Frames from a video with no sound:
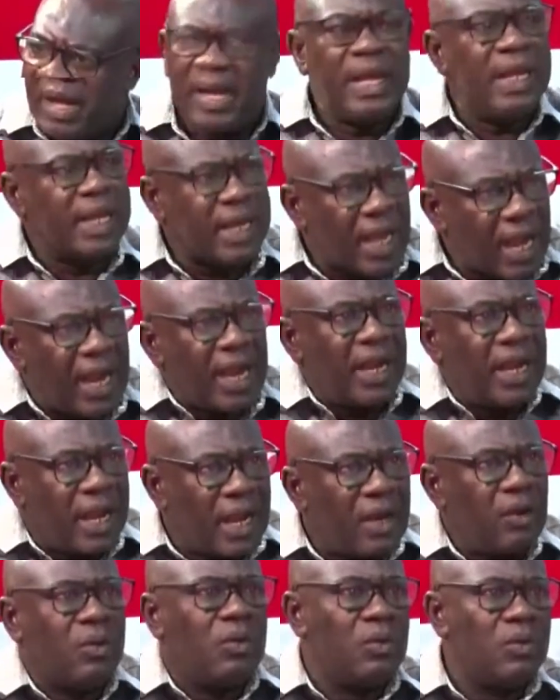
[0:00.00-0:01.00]
gun,
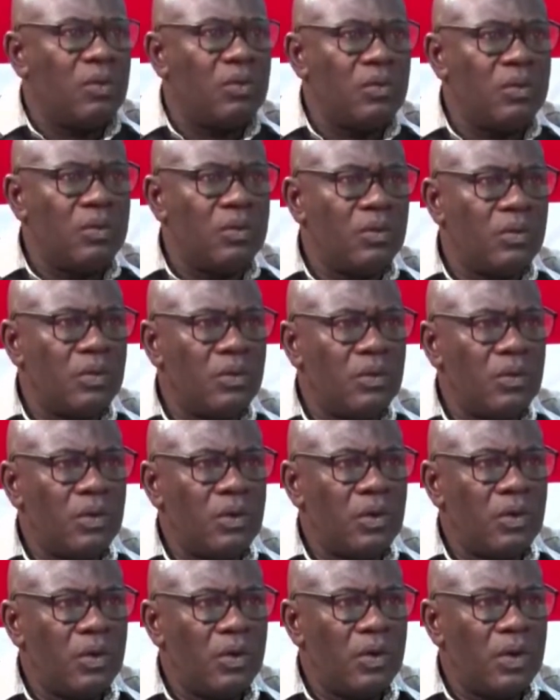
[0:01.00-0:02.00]
no.
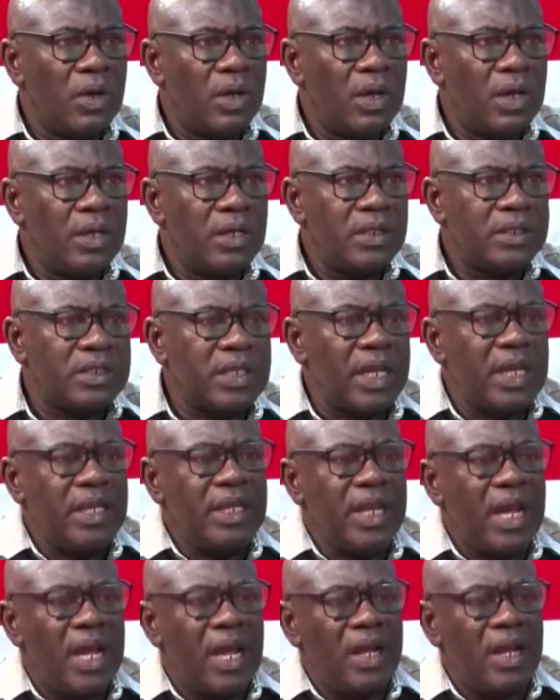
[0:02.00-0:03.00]
Say,
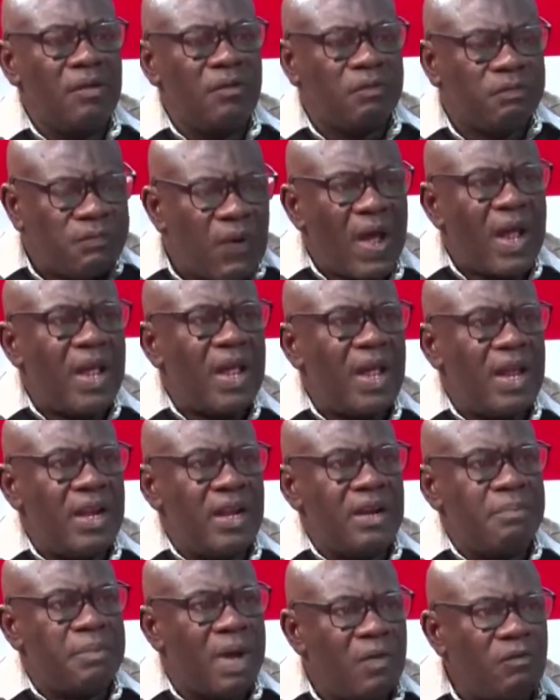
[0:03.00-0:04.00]
yeah, fat
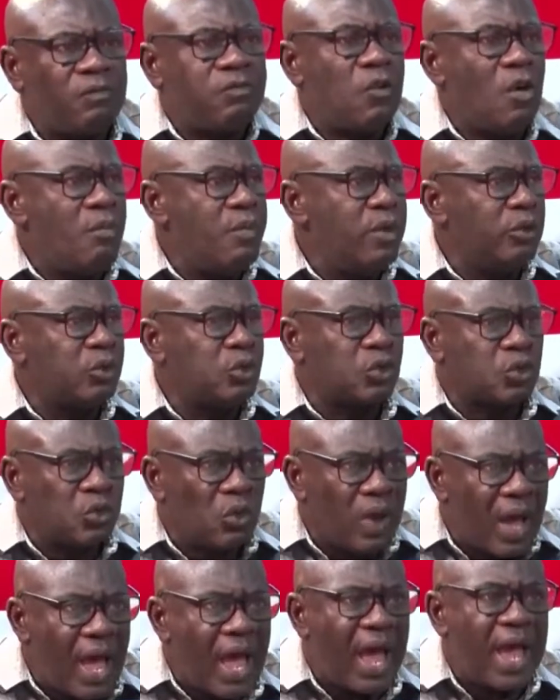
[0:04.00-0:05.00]
and man for being so,
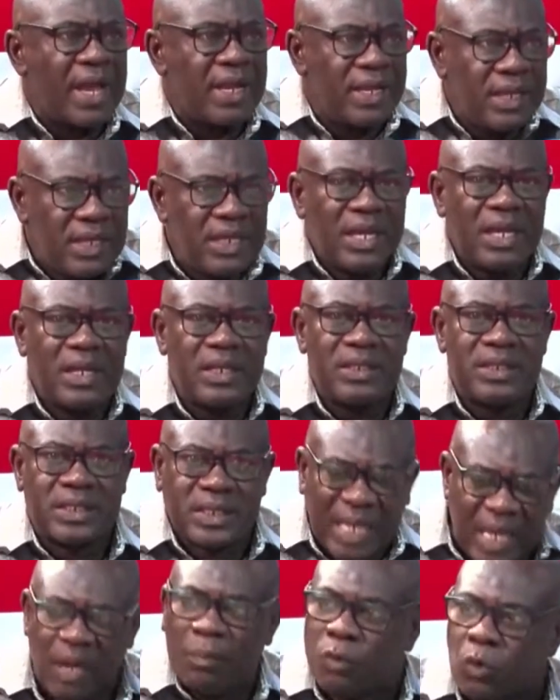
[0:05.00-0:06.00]
and yet
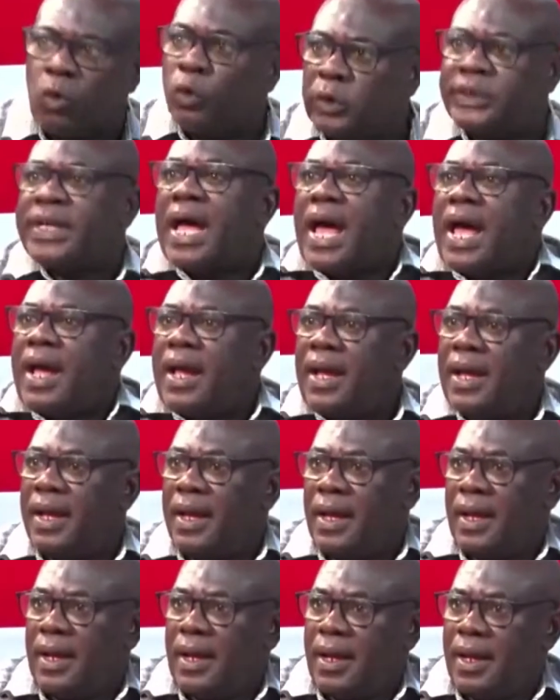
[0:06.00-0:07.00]
scapegoater.
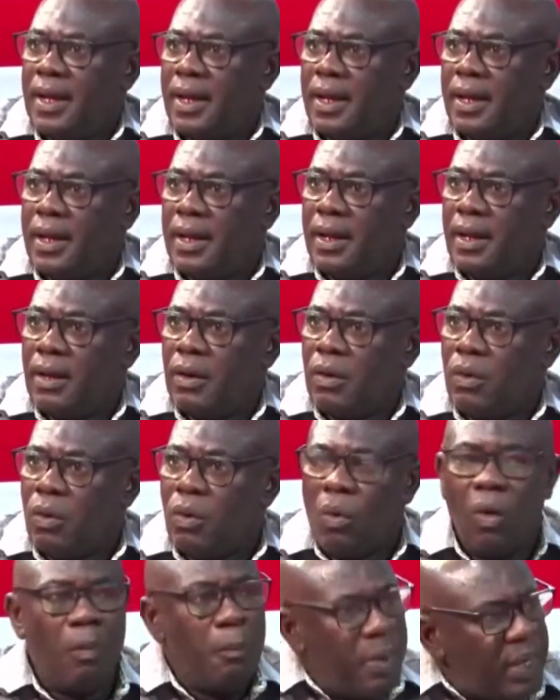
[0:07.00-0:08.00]

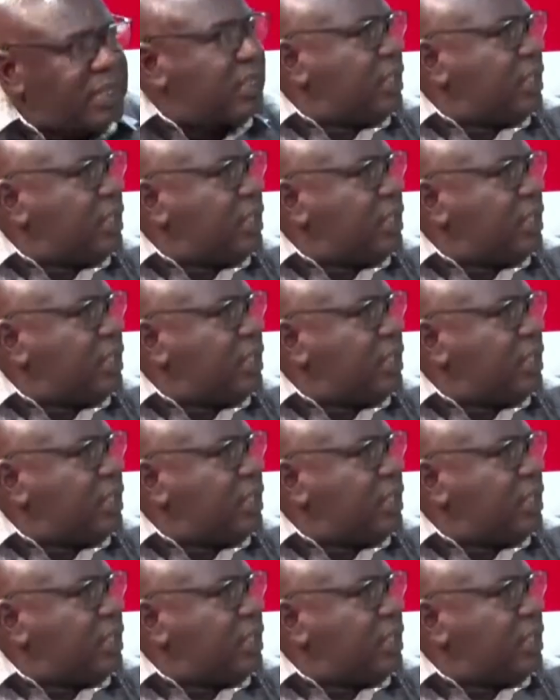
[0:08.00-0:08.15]
Or beaten